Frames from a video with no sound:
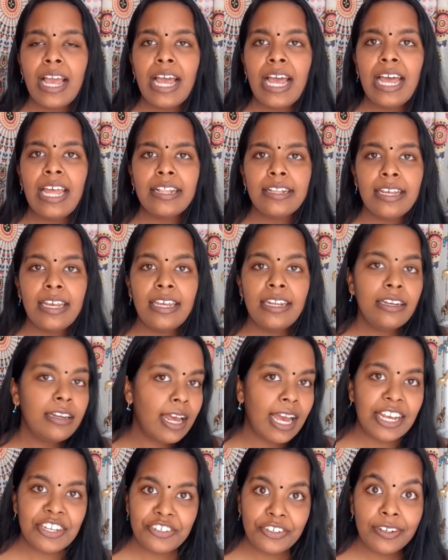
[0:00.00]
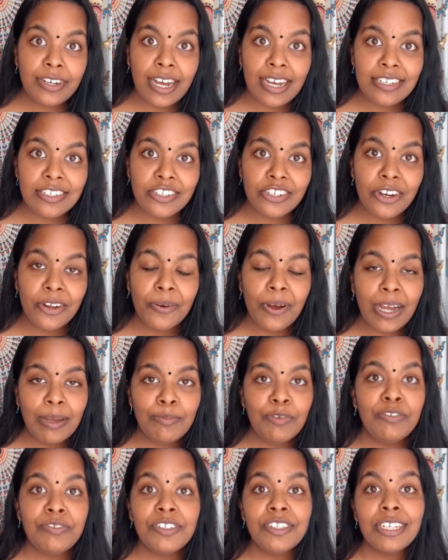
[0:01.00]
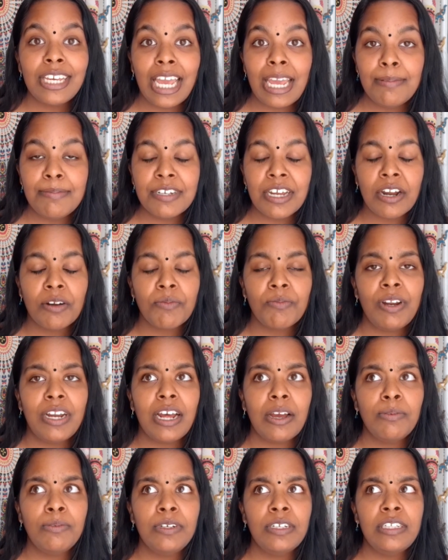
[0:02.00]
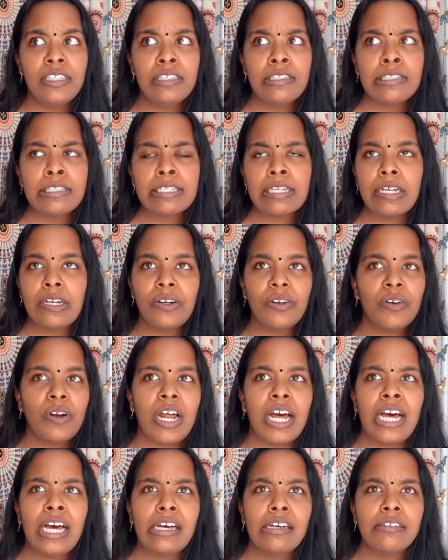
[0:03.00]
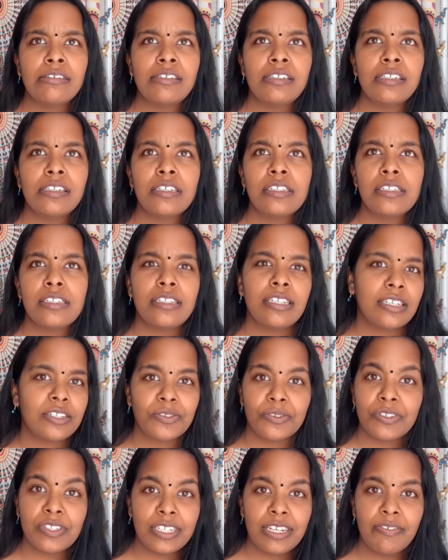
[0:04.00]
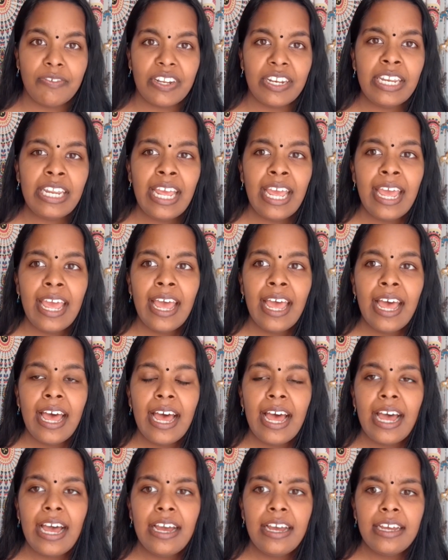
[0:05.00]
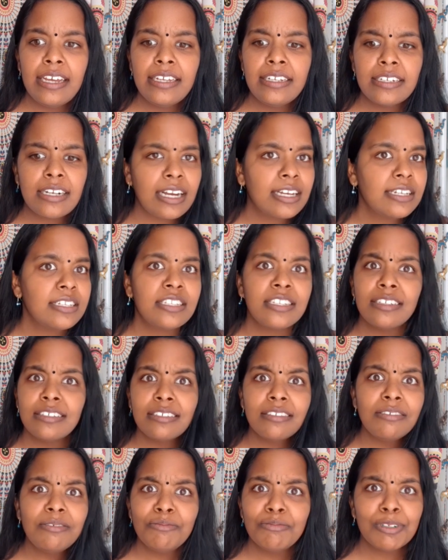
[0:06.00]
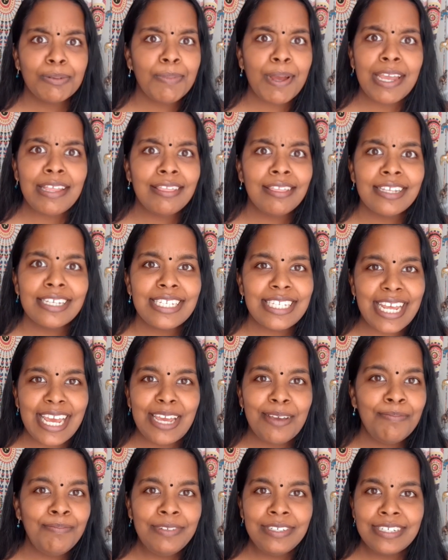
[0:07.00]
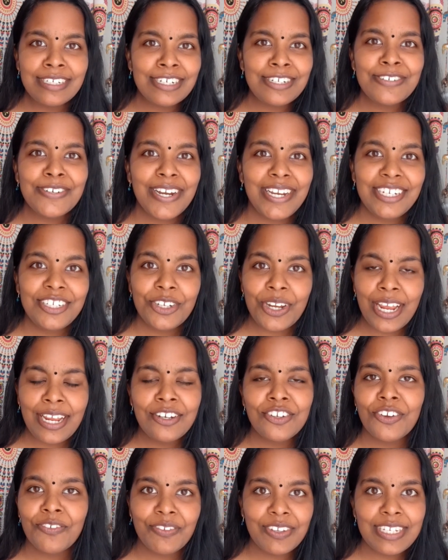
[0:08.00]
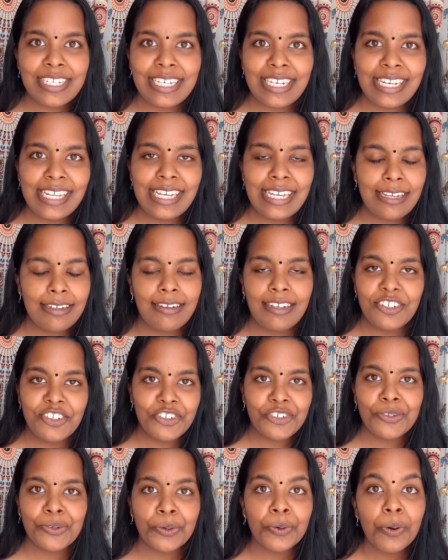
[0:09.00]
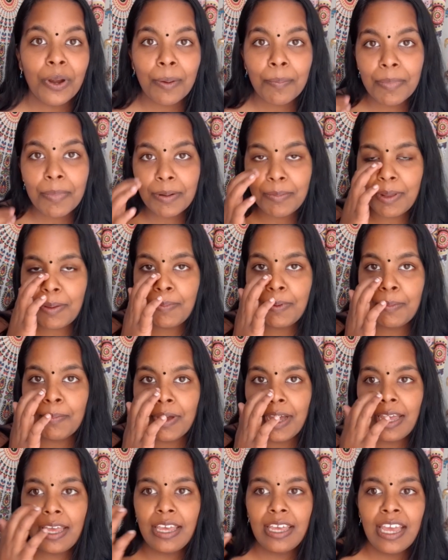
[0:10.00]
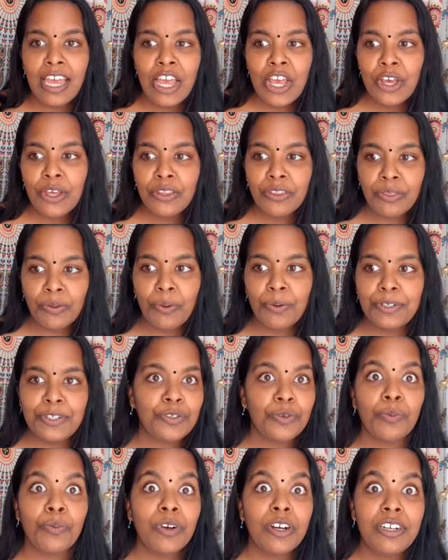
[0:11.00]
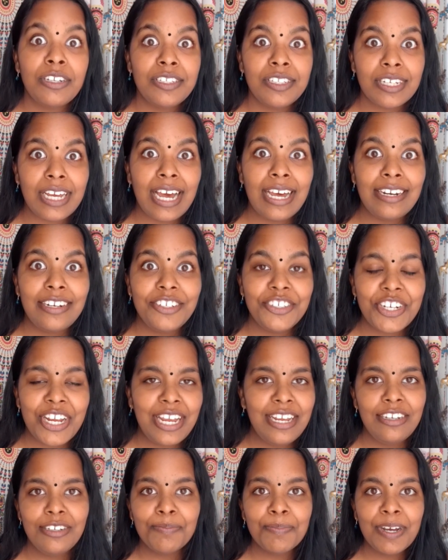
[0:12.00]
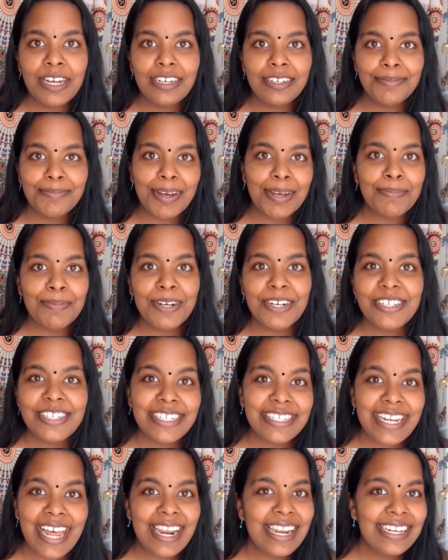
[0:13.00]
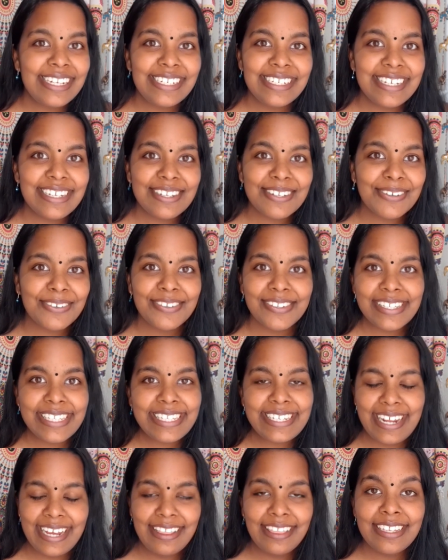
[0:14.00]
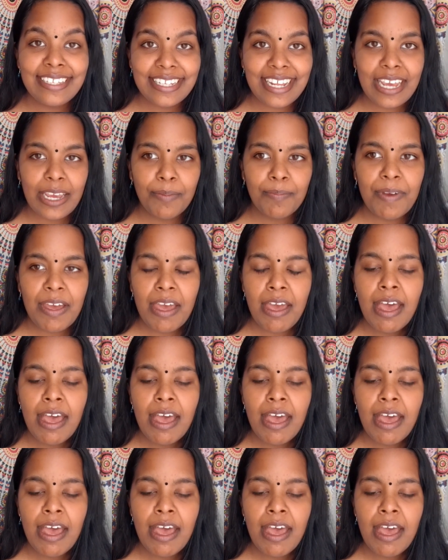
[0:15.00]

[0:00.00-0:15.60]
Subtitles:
And then, as you guys know, I moved to Cape Town when I was around 6 or 7. And I still remained the same. Didn't really change. Obviously, I just grew up and maybe my thoughts or words kind of changed. But my personality as a whole stayed the same.